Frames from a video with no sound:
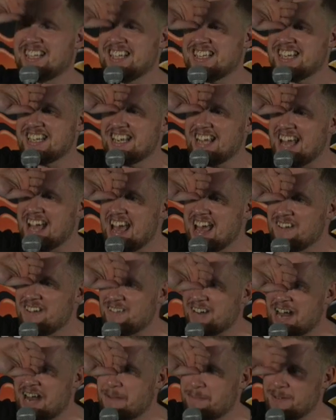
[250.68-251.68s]
did you, yeah?
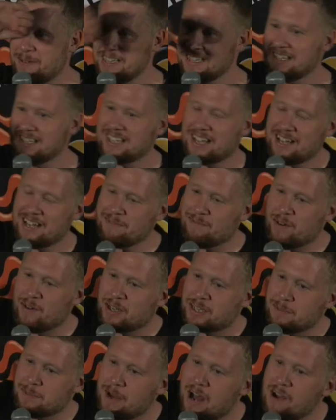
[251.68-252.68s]
What happened?
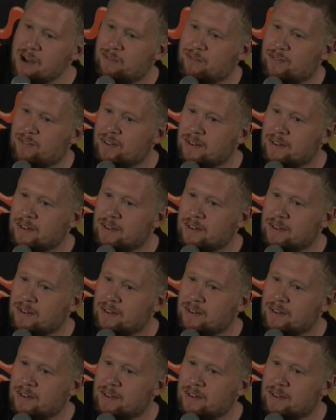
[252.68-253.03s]
Fucked him off.